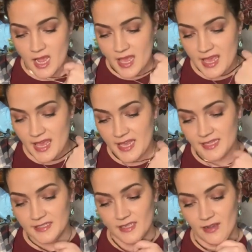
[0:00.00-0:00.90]

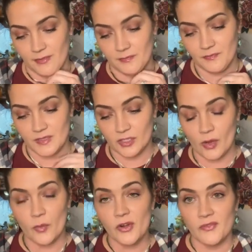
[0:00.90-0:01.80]
And so I
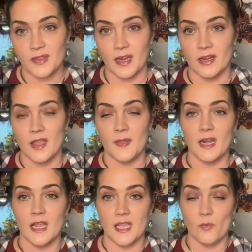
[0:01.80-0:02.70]
went over there and then
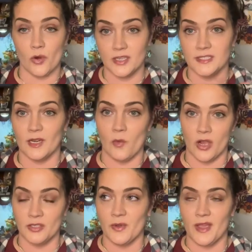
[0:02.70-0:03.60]
it worked and I
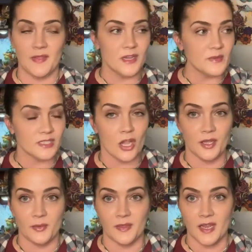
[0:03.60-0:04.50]
walked away. And then he was
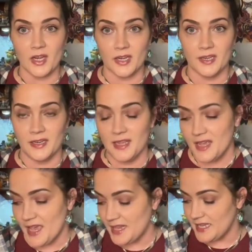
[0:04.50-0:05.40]
talking with Erin
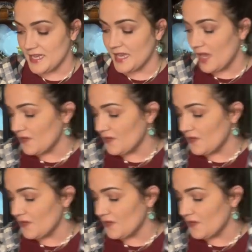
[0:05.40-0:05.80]
and he gave